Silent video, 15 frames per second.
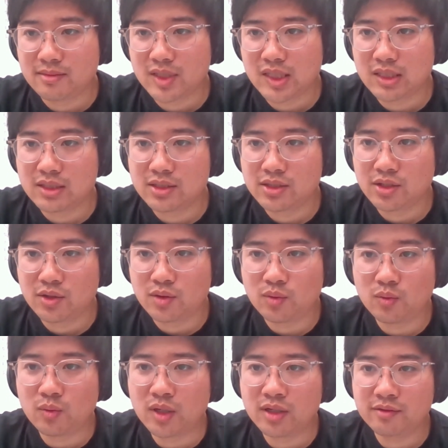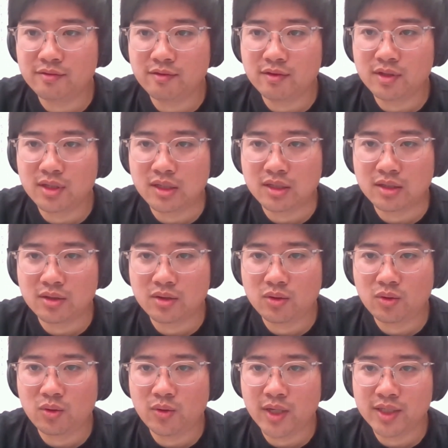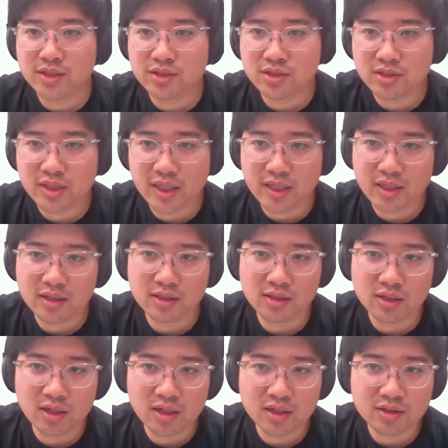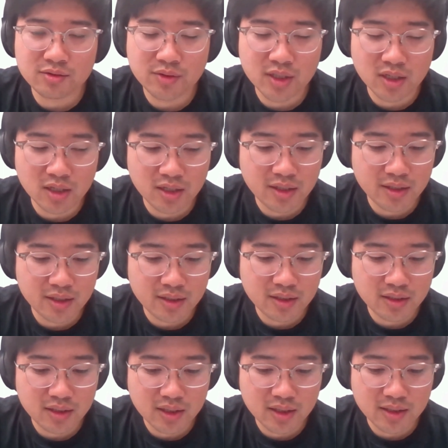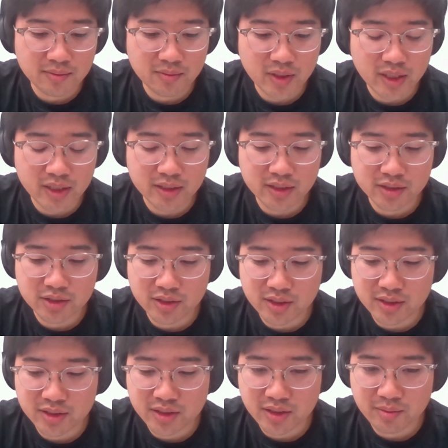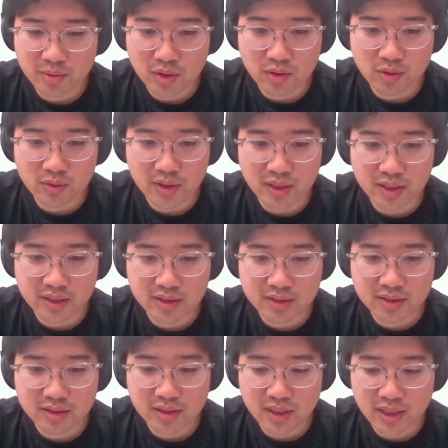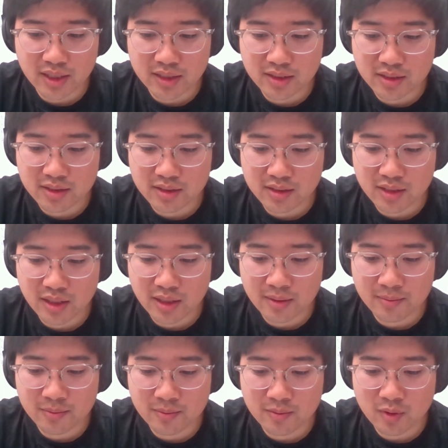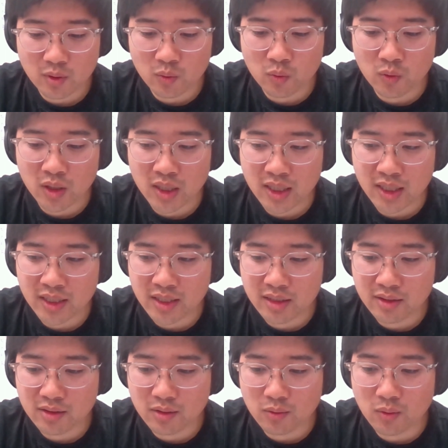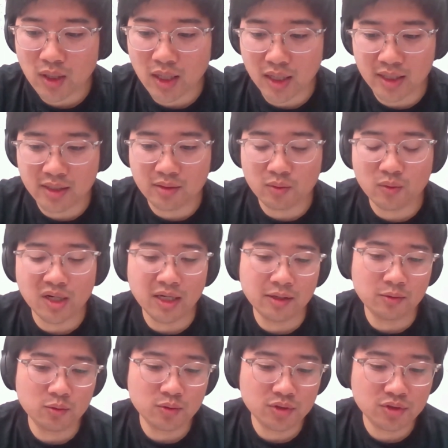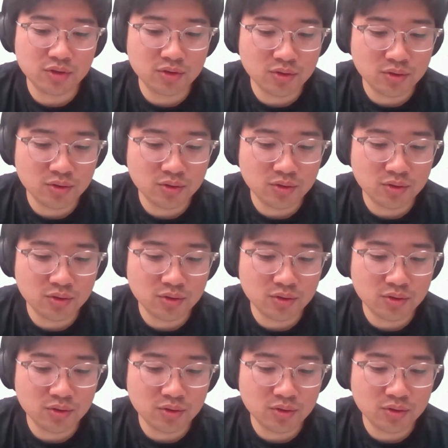So one of the questions I get a lot regarding Ignition Gazebo is that why would